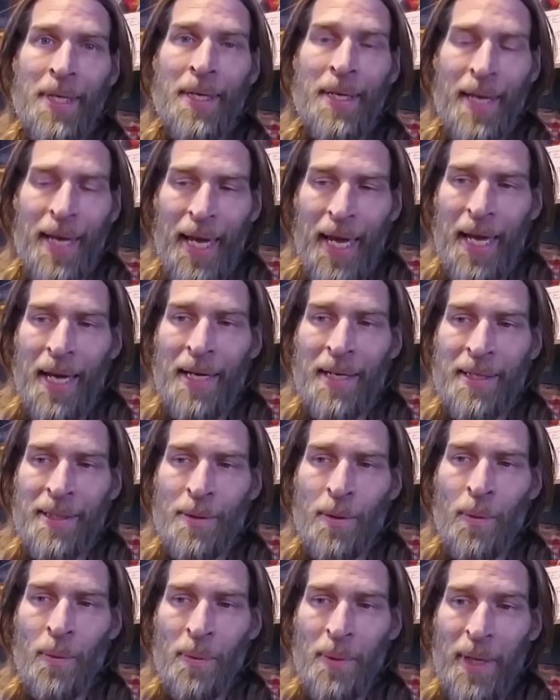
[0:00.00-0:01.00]
And
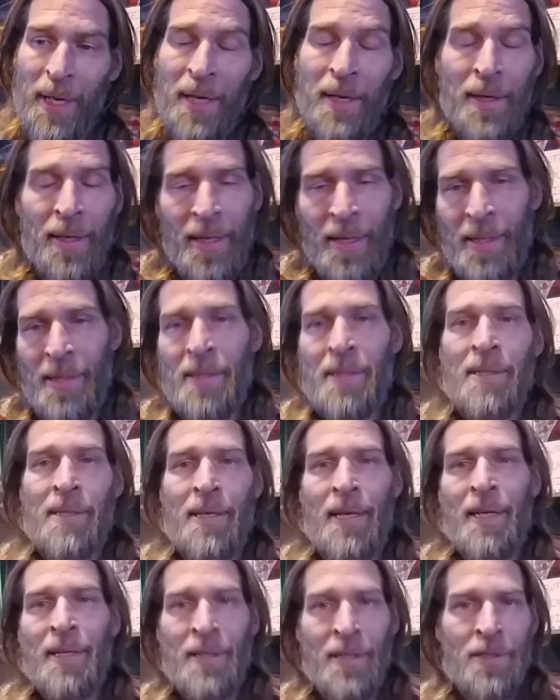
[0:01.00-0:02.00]
it is
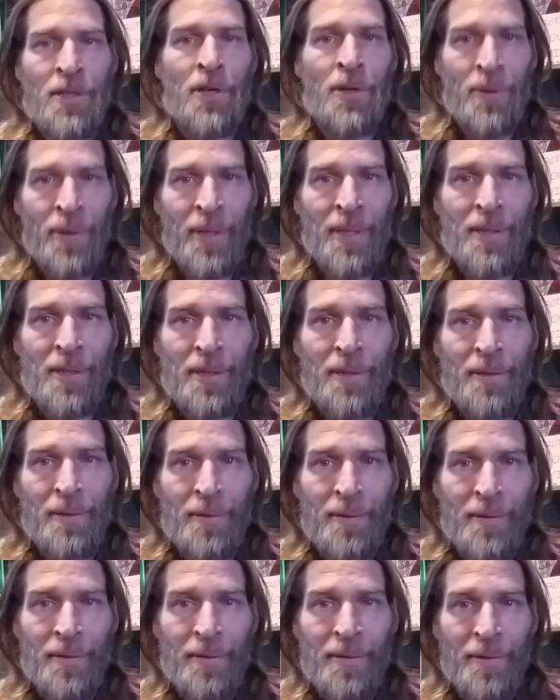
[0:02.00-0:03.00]
a deterrent
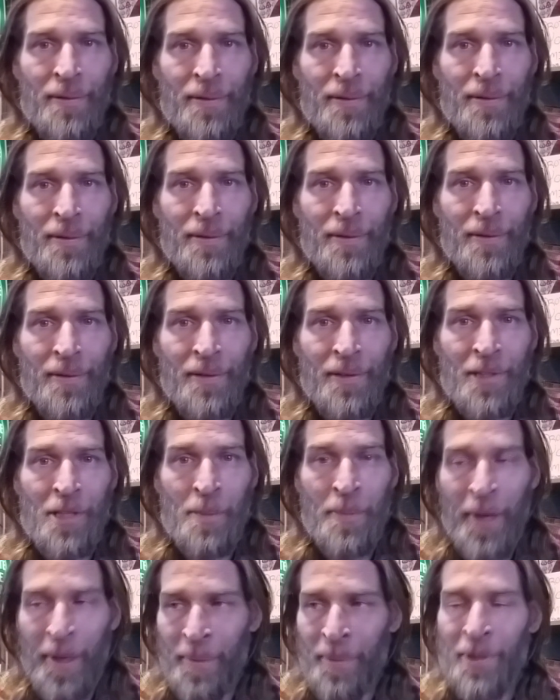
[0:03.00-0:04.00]
to
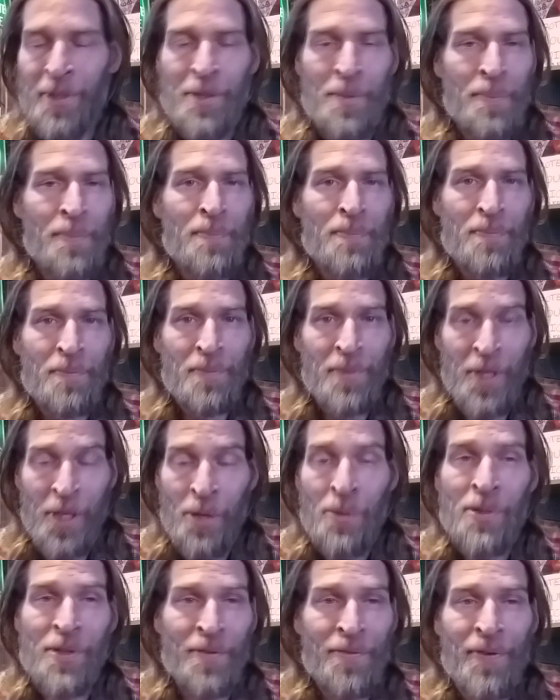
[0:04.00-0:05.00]
be able to
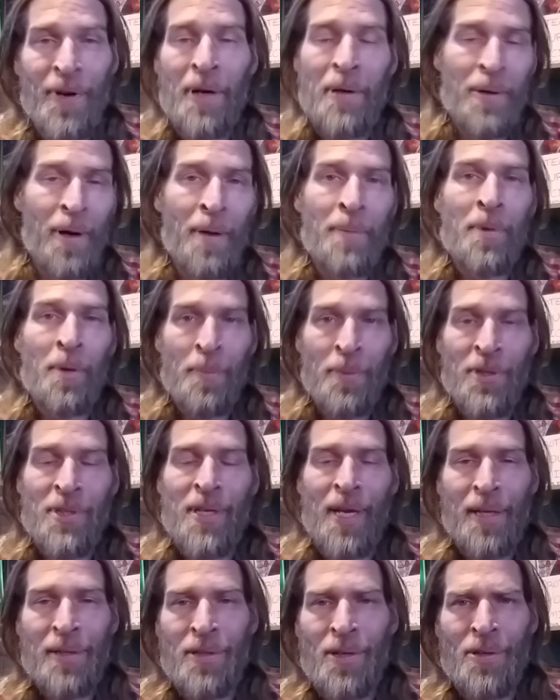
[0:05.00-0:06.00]
use a firearm to
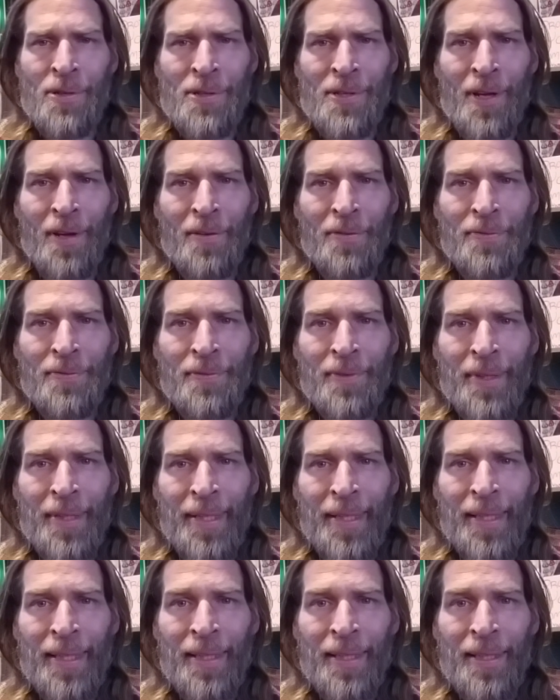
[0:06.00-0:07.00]
protect yourself.
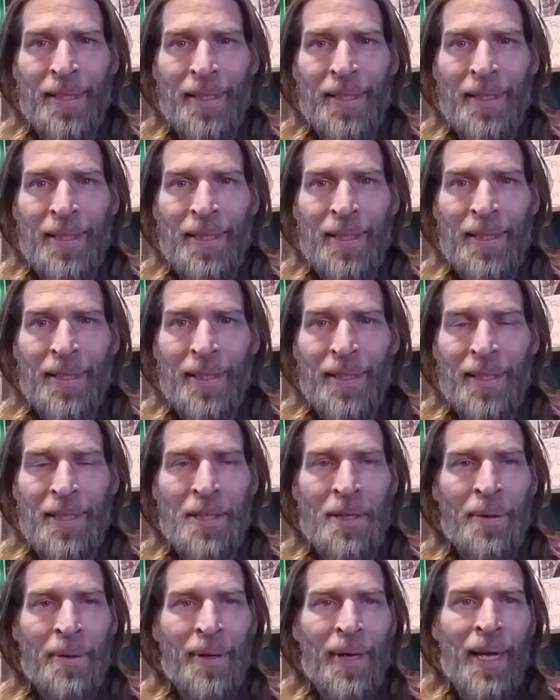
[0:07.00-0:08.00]
You
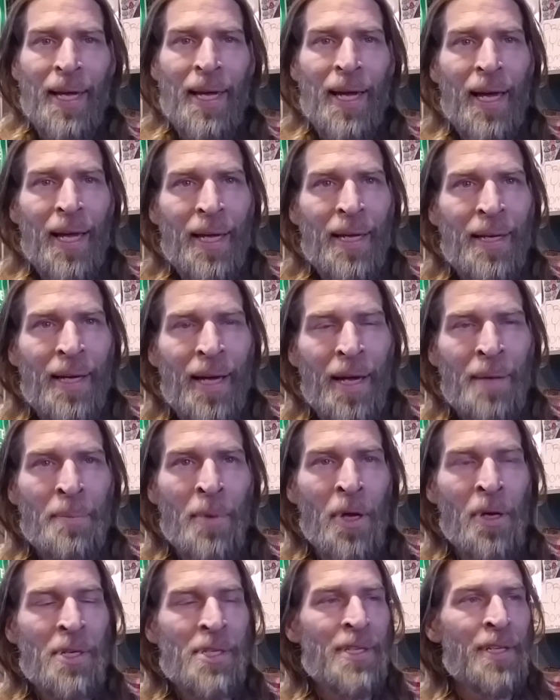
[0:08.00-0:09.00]
know, I'm
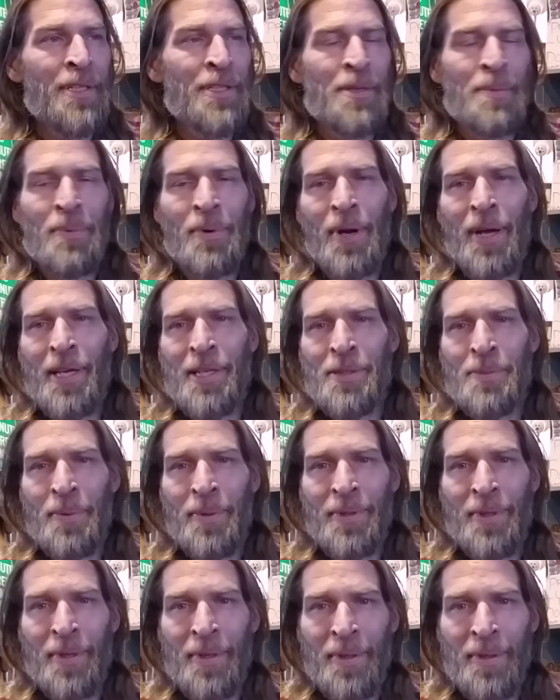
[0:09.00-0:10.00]
honestly surprised
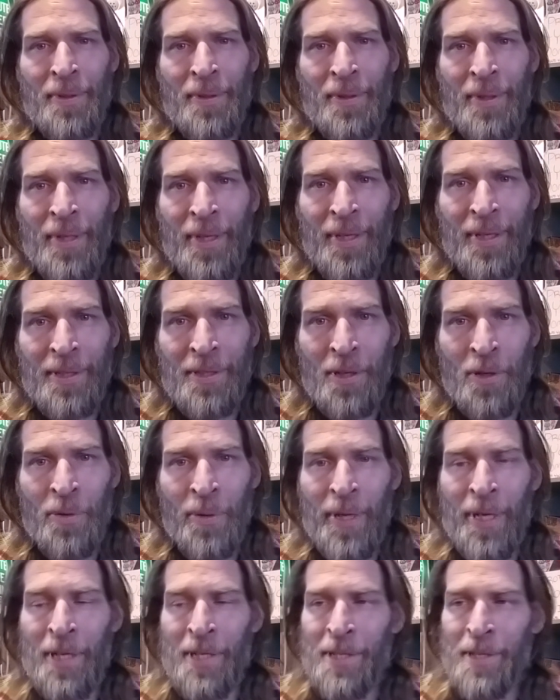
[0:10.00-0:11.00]
with the
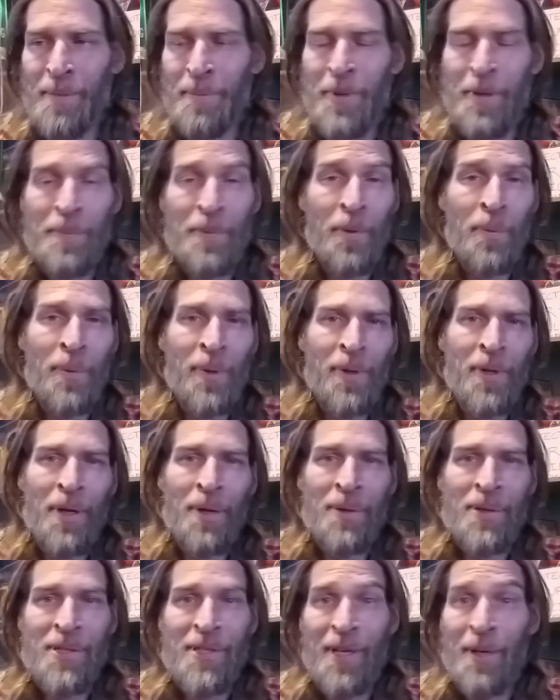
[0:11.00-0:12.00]
degree to some people will
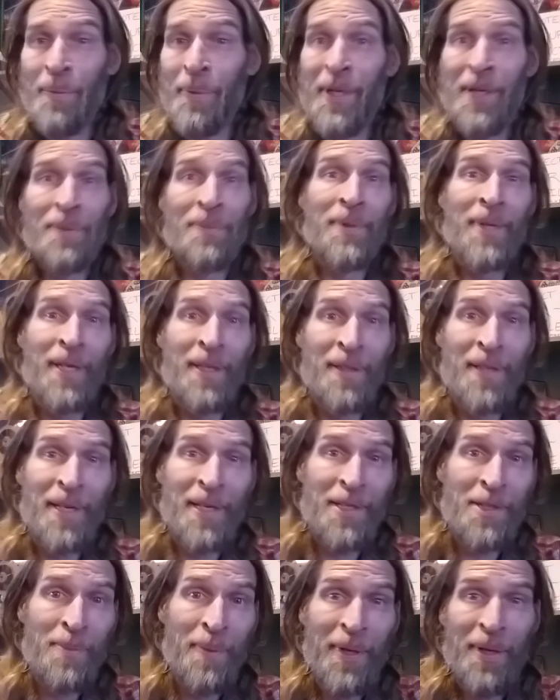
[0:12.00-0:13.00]
go to say, we don't need
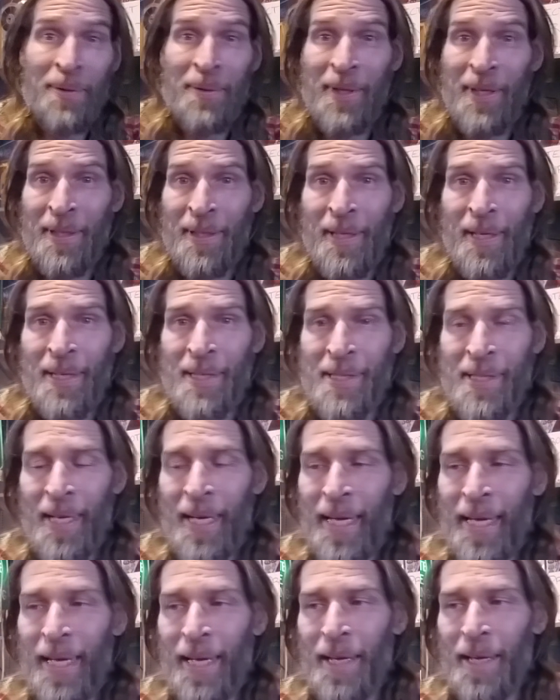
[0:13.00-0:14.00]
this, we don't need this.
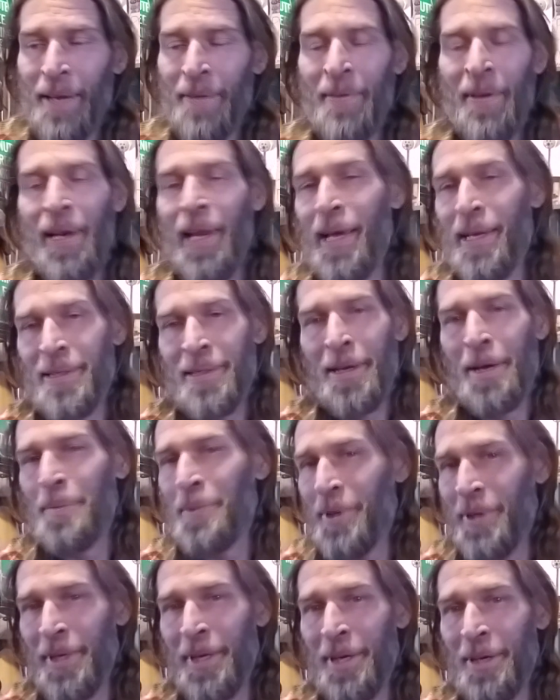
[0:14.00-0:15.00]
In the last couple
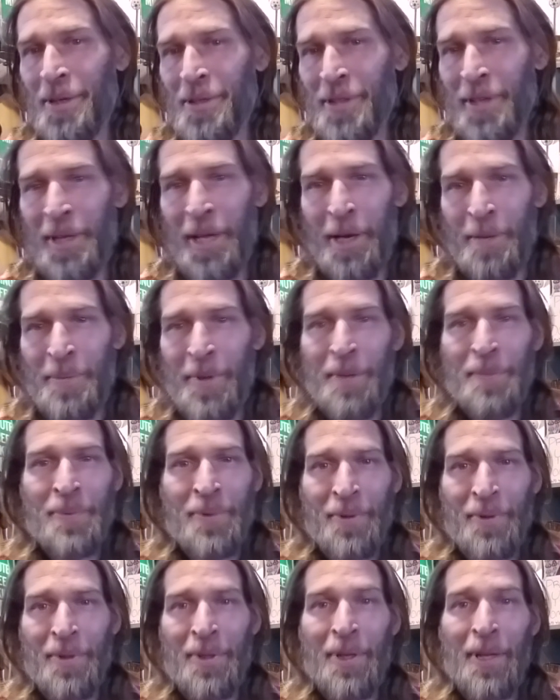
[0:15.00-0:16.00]
of years, a lot of
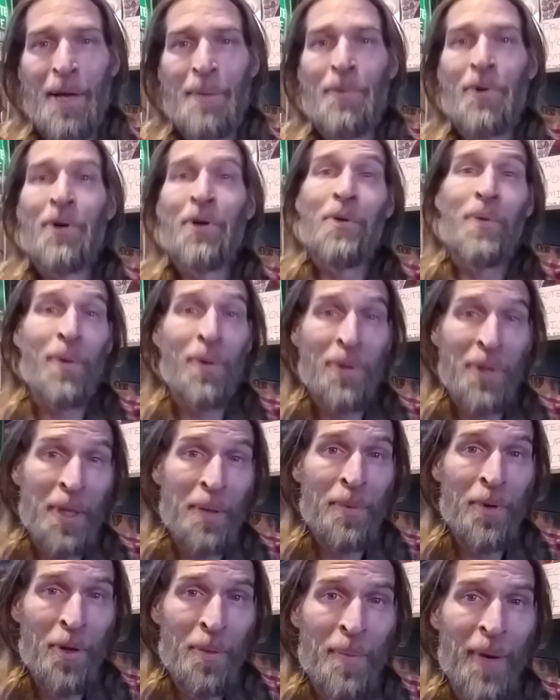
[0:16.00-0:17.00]
people, a lot more, quote,
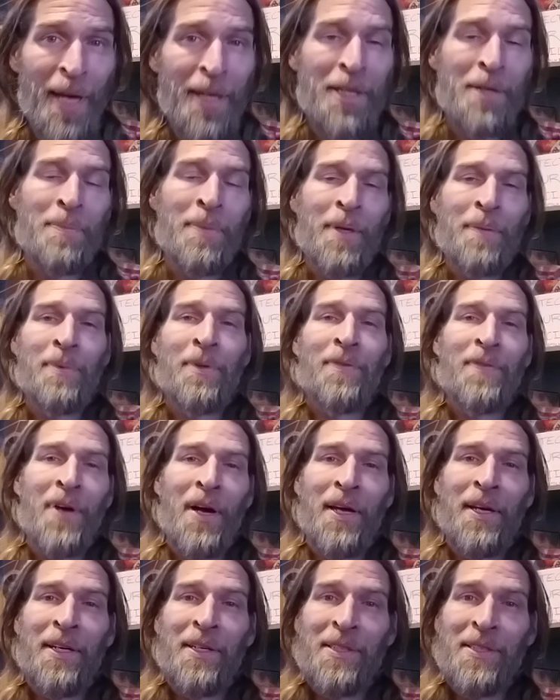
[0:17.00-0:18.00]
liberal-minded people have
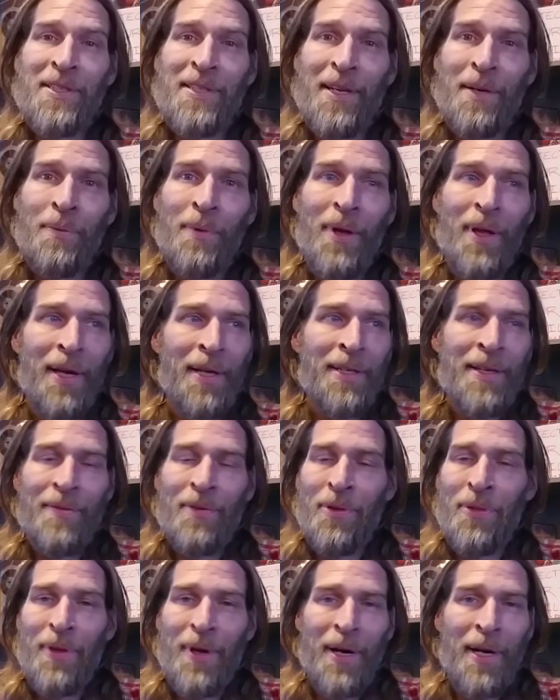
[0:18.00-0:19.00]
gone in and said, well, I
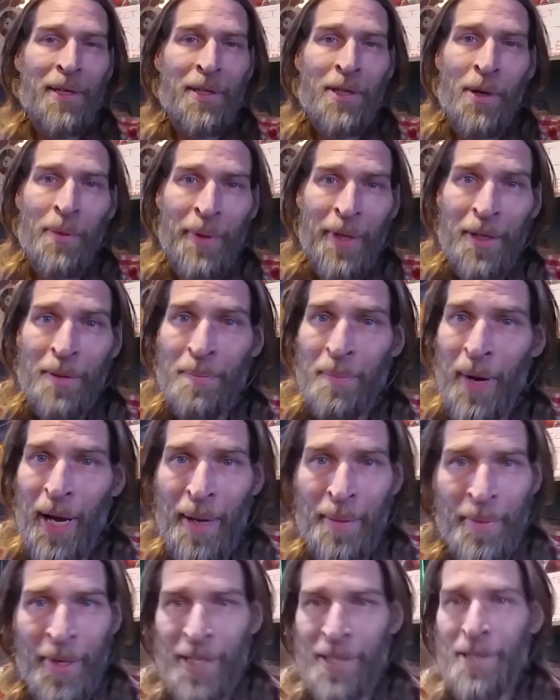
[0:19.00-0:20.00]
never thought I'd go in and buy
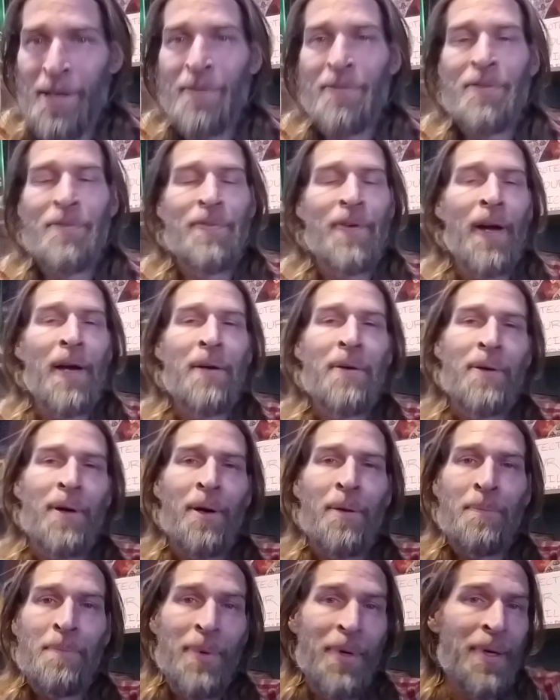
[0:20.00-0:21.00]
myself a
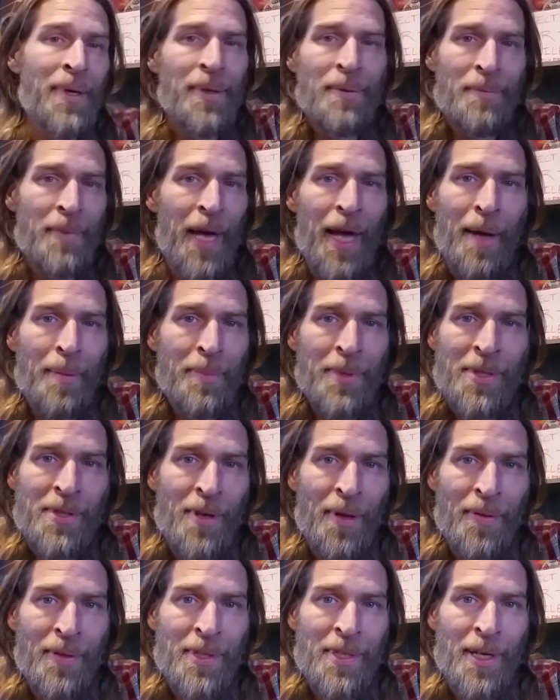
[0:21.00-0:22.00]
firearm, but it happens
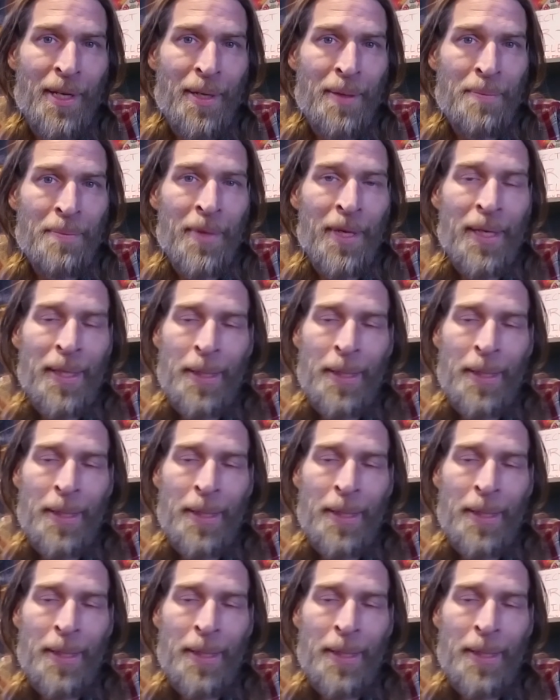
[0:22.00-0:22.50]
all the time.